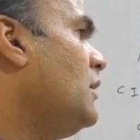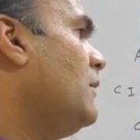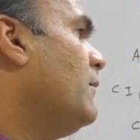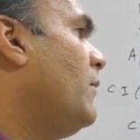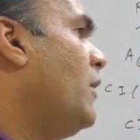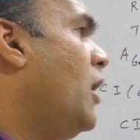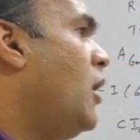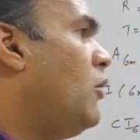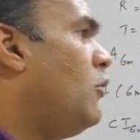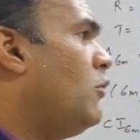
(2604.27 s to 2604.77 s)

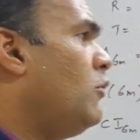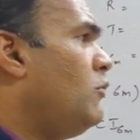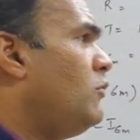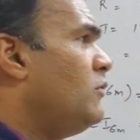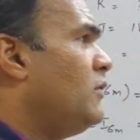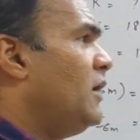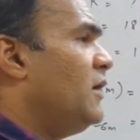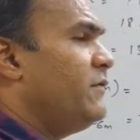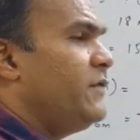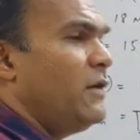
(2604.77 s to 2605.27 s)
Now,
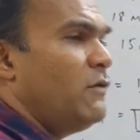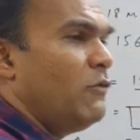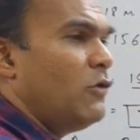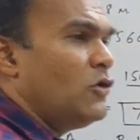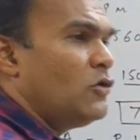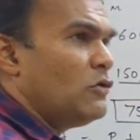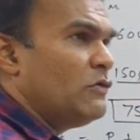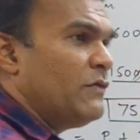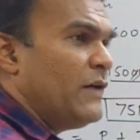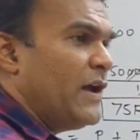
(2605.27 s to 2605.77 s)
if I
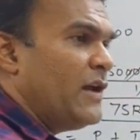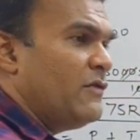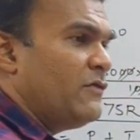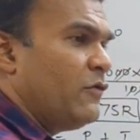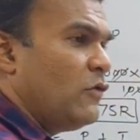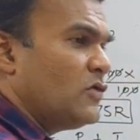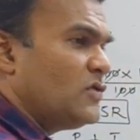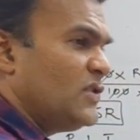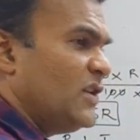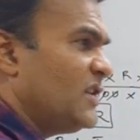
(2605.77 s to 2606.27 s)
want to find
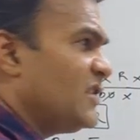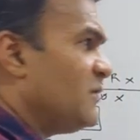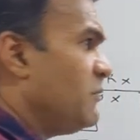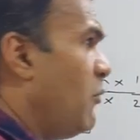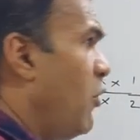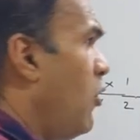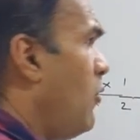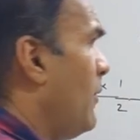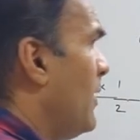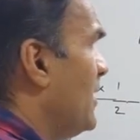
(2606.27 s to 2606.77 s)
for 6
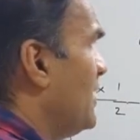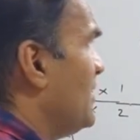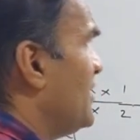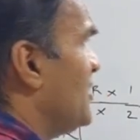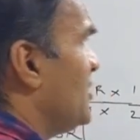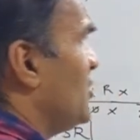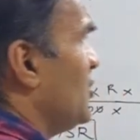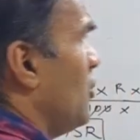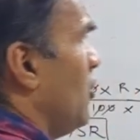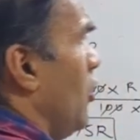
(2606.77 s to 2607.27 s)
more
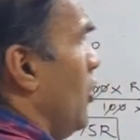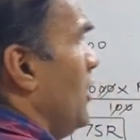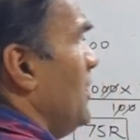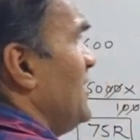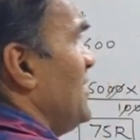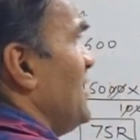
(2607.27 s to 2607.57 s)
months on